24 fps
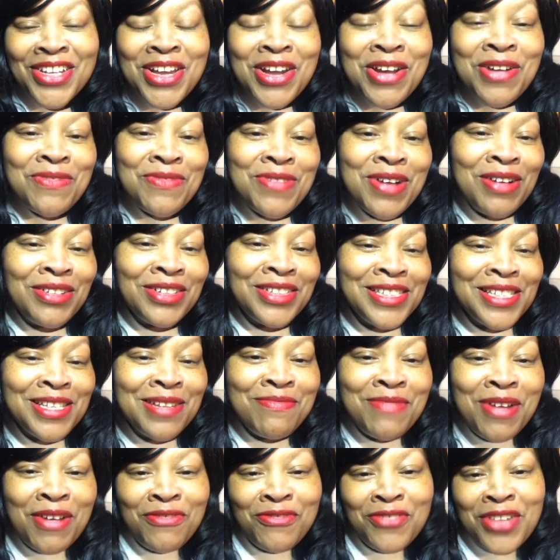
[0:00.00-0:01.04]
Welcome to my
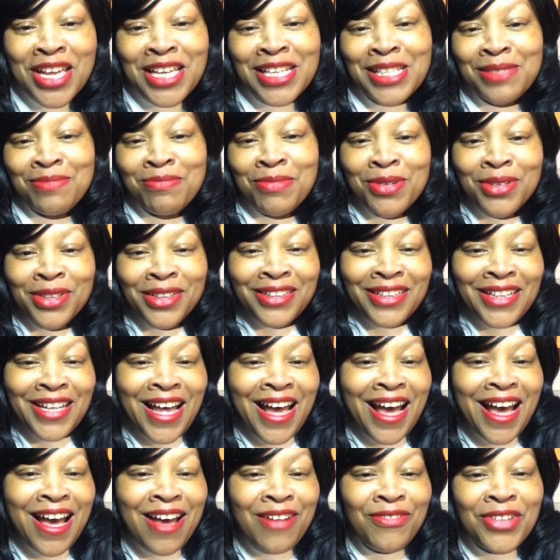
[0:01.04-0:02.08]
Facebook
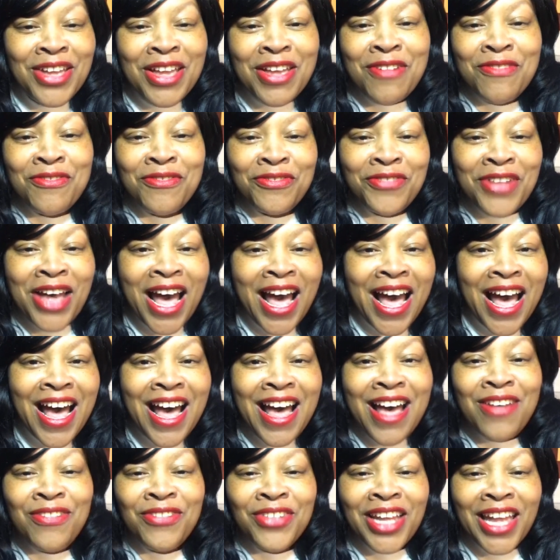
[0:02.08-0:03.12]
Live at 5
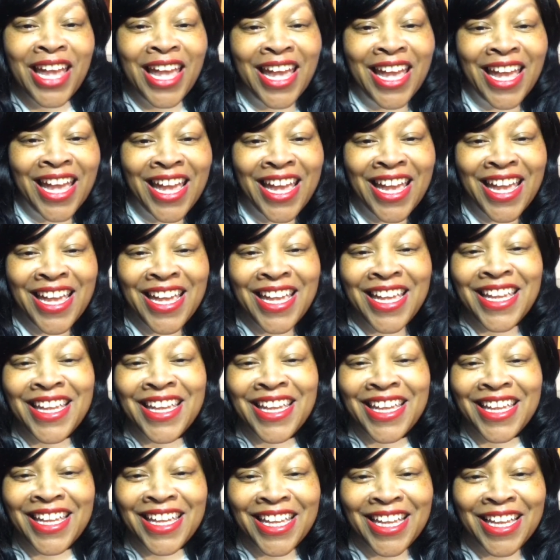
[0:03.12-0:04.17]

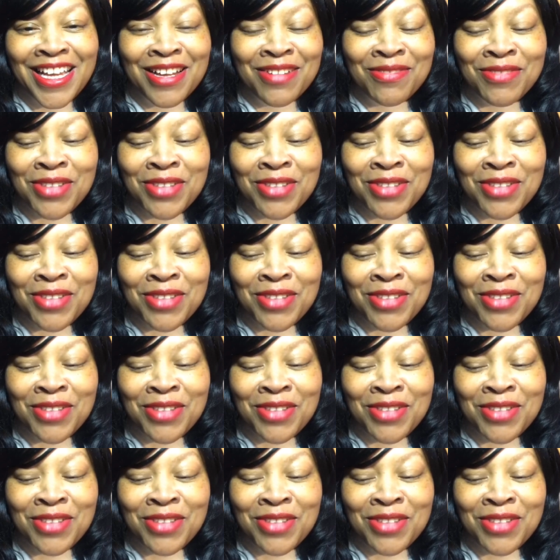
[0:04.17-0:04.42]
a.m.